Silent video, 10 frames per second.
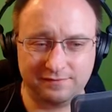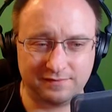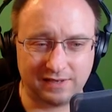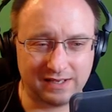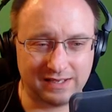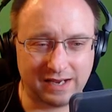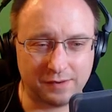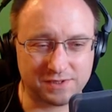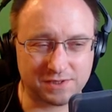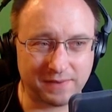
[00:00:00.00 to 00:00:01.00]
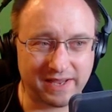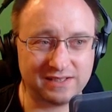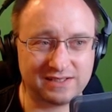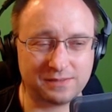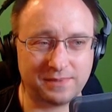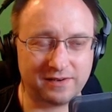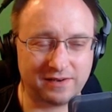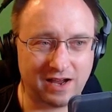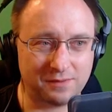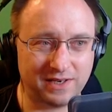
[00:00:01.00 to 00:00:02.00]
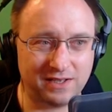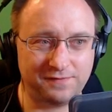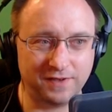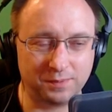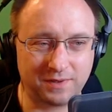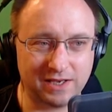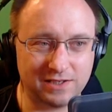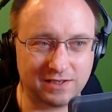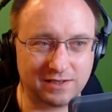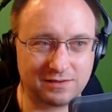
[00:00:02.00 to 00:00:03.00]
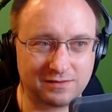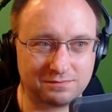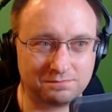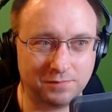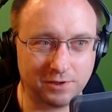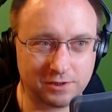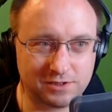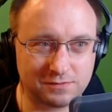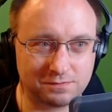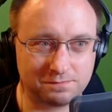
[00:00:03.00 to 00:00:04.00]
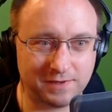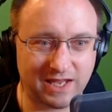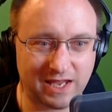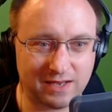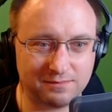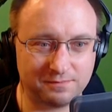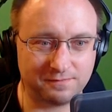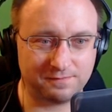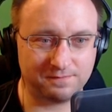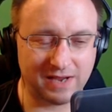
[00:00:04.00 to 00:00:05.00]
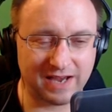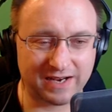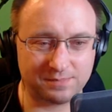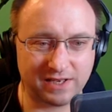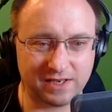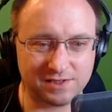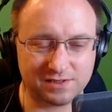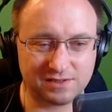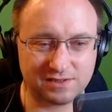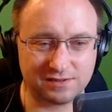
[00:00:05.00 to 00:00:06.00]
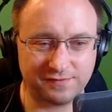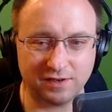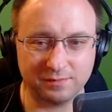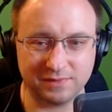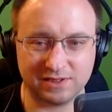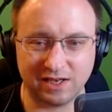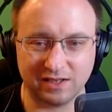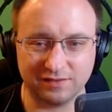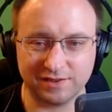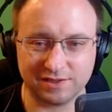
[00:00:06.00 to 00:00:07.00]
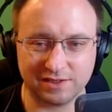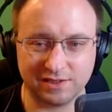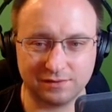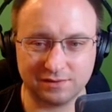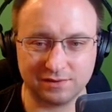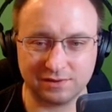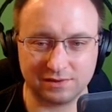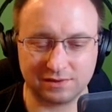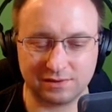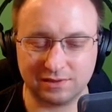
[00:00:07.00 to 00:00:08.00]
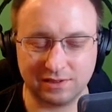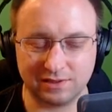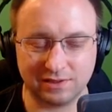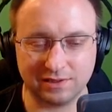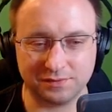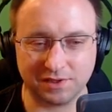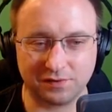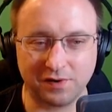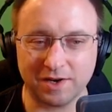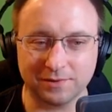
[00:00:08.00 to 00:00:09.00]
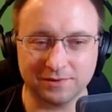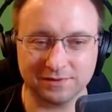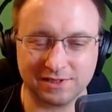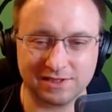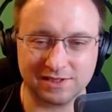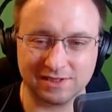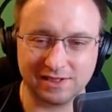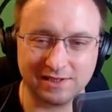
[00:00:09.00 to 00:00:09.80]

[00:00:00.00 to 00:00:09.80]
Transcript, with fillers: I, I was amazed about how many Philip K. Dick books became adaptations to film and television. It was it, it was incredible just to see.